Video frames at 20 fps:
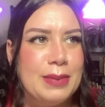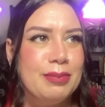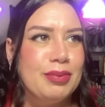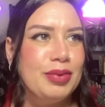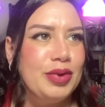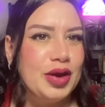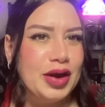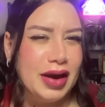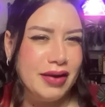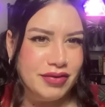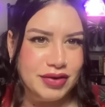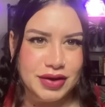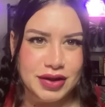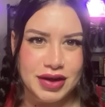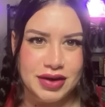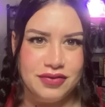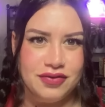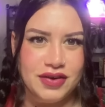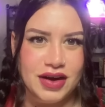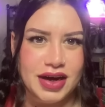You're having a
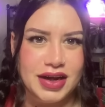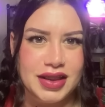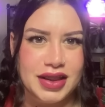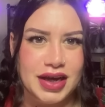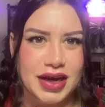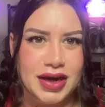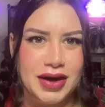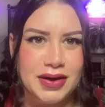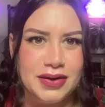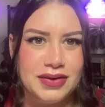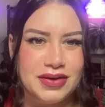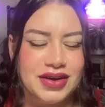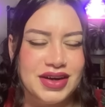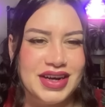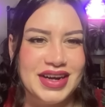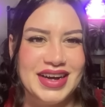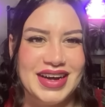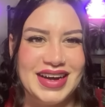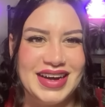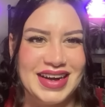lot of fun though.
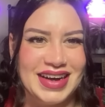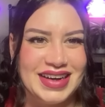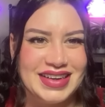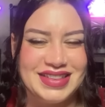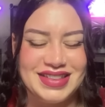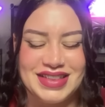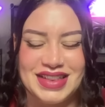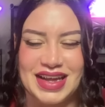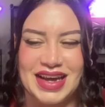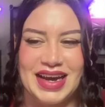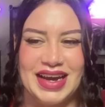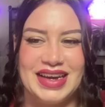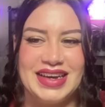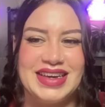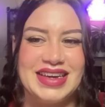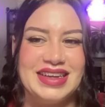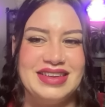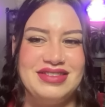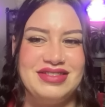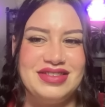
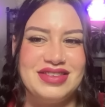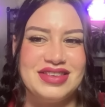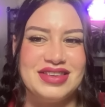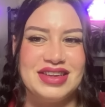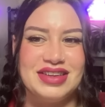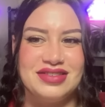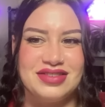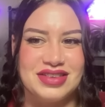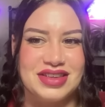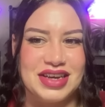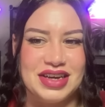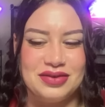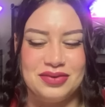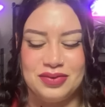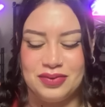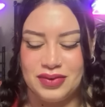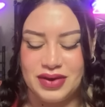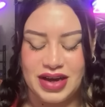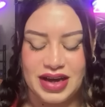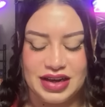Like it's this
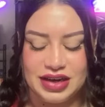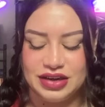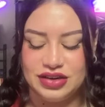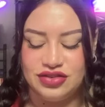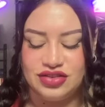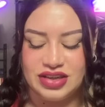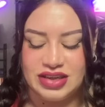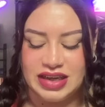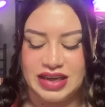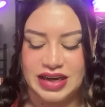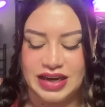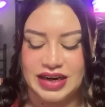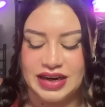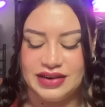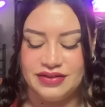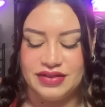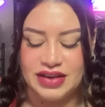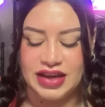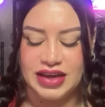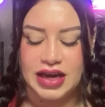energy here
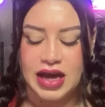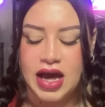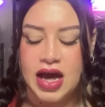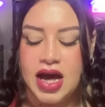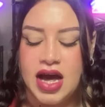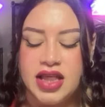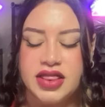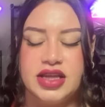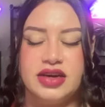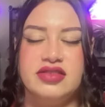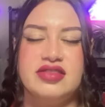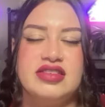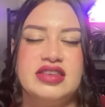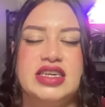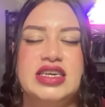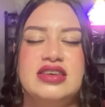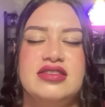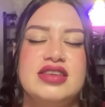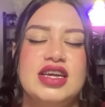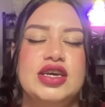of like, there's
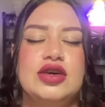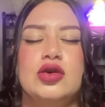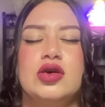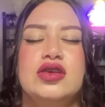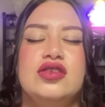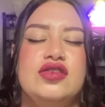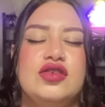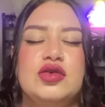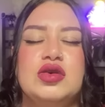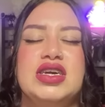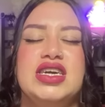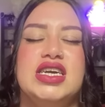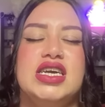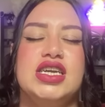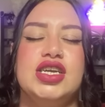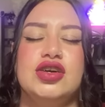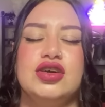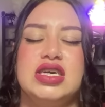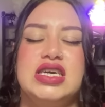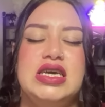things that you are doing
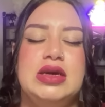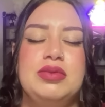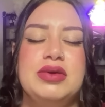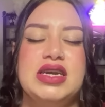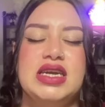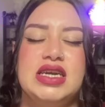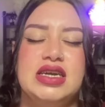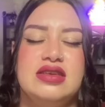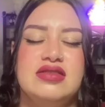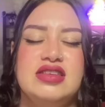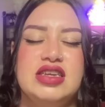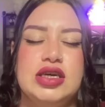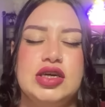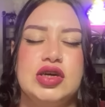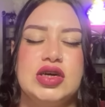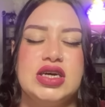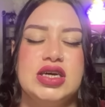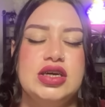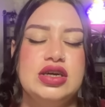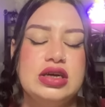and you're keeping it a
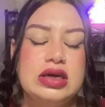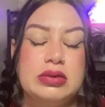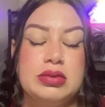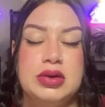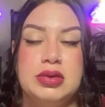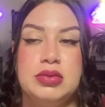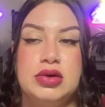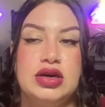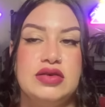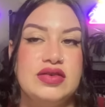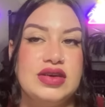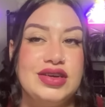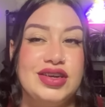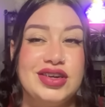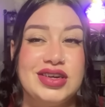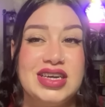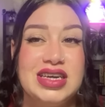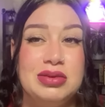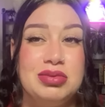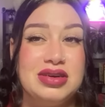secret. You could be moving,
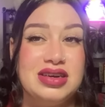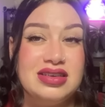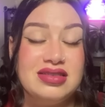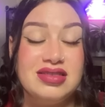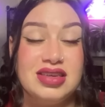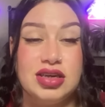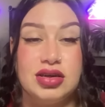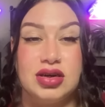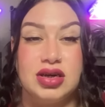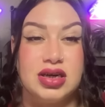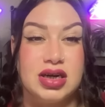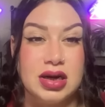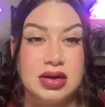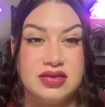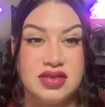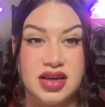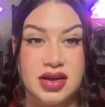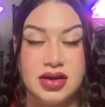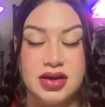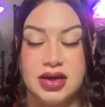you're keeping it a secret. You're not
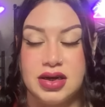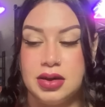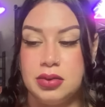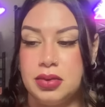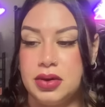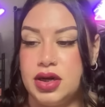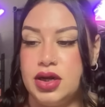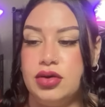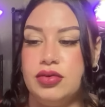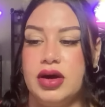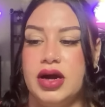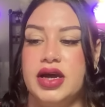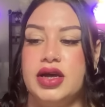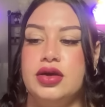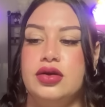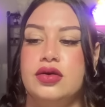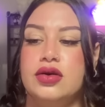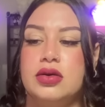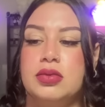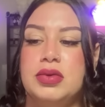telling anybody, right?
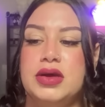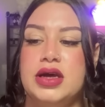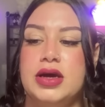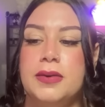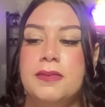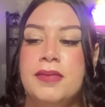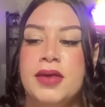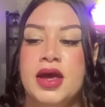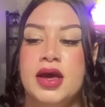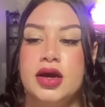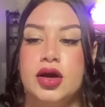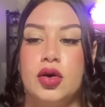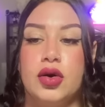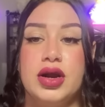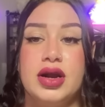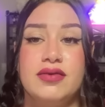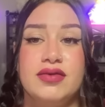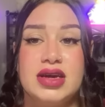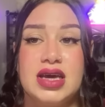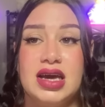You could be
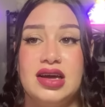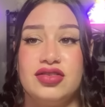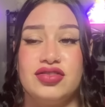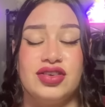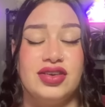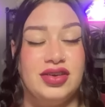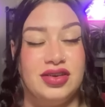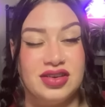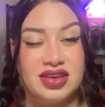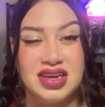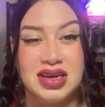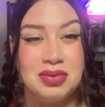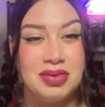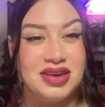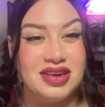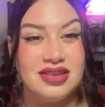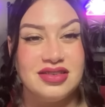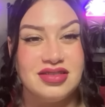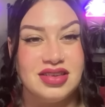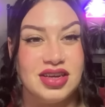going on vacation. You're keeping
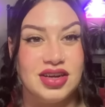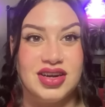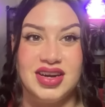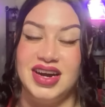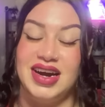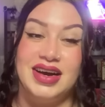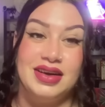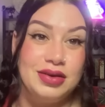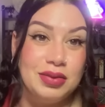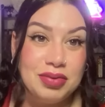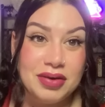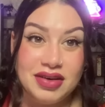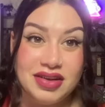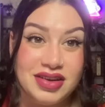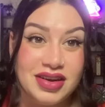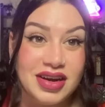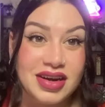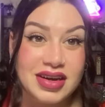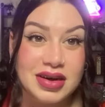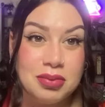it a secret. You're probably
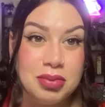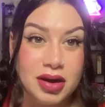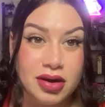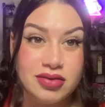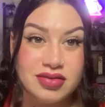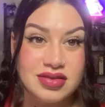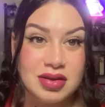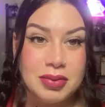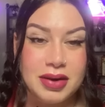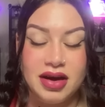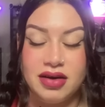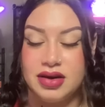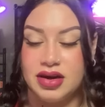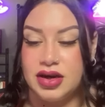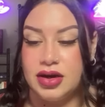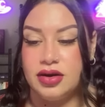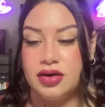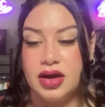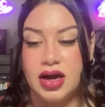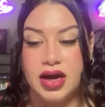not going to post about
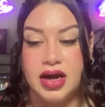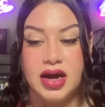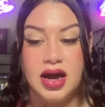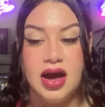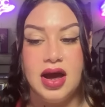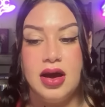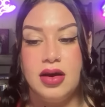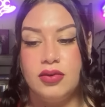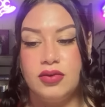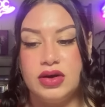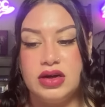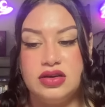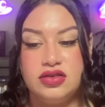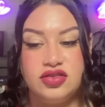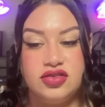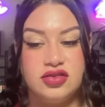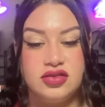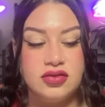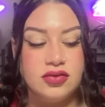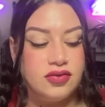it, okay?
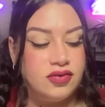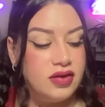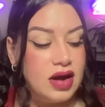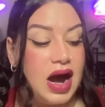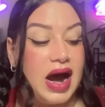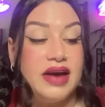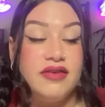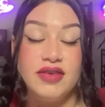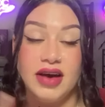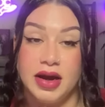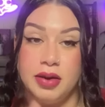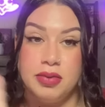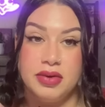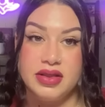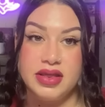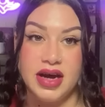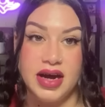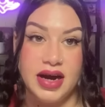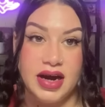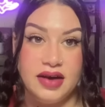Which I vibe
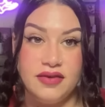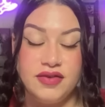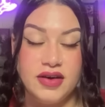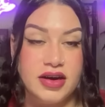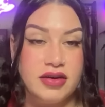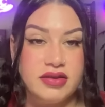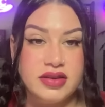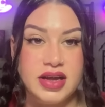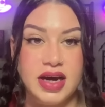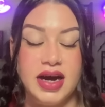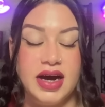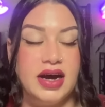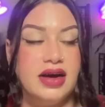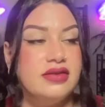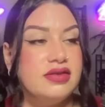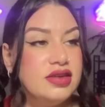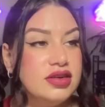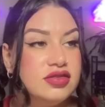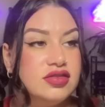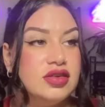with that. I fuck with that.
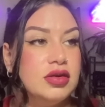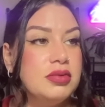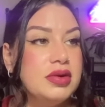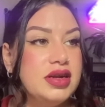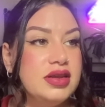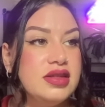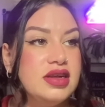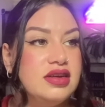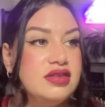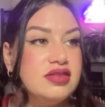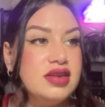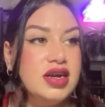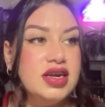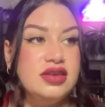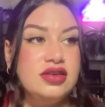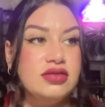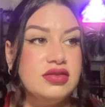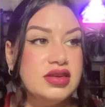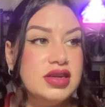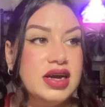There's so many things that I
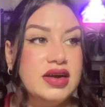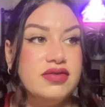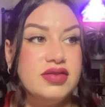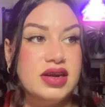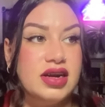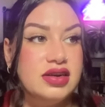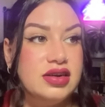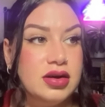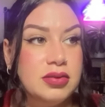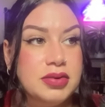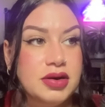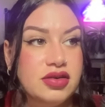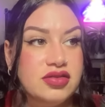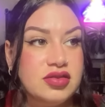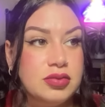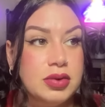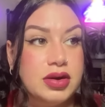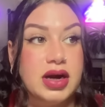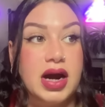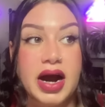do in life that I don't post
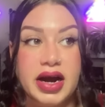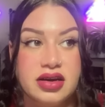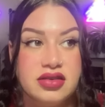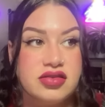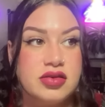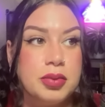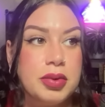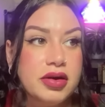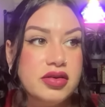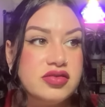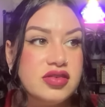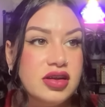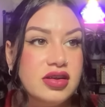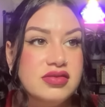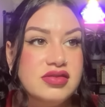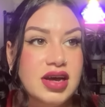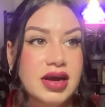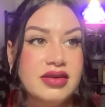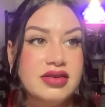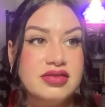anymore. I used to post all
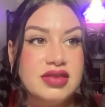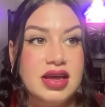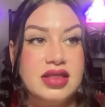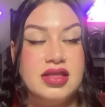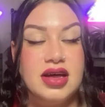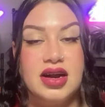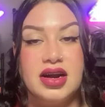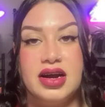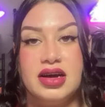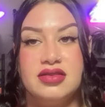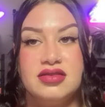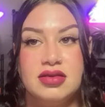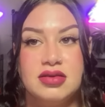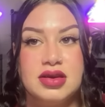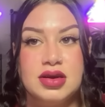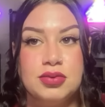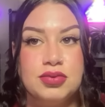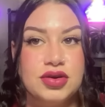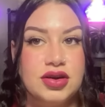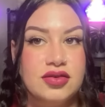the time because I thought I had
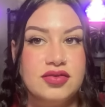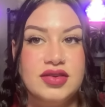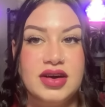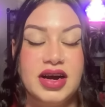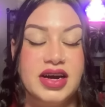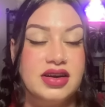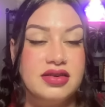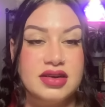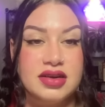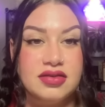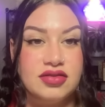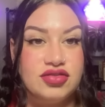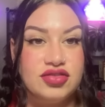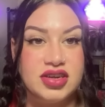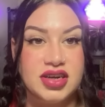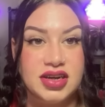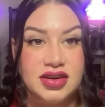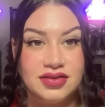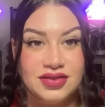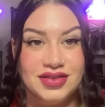something to prove. Now I don't give a
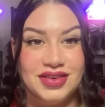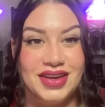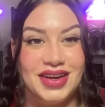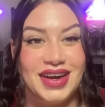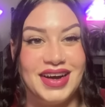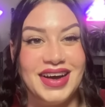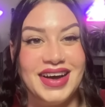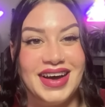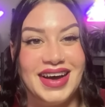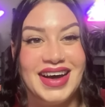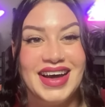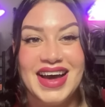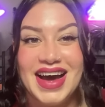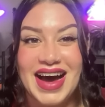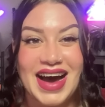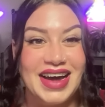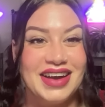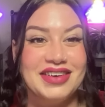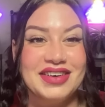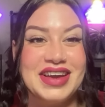shit.
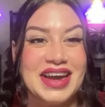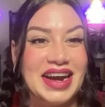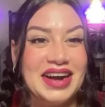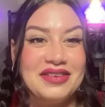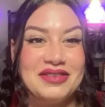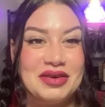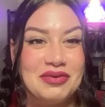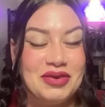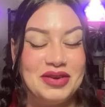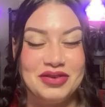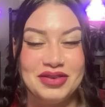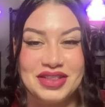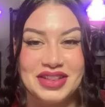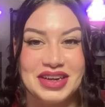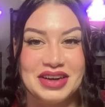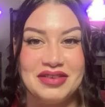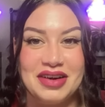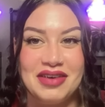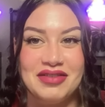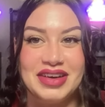I don't care what people
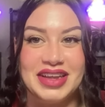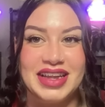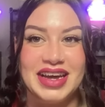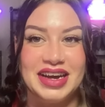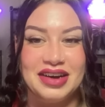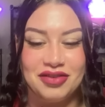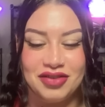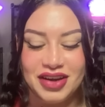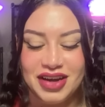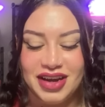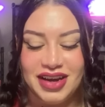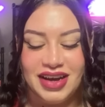think about my life.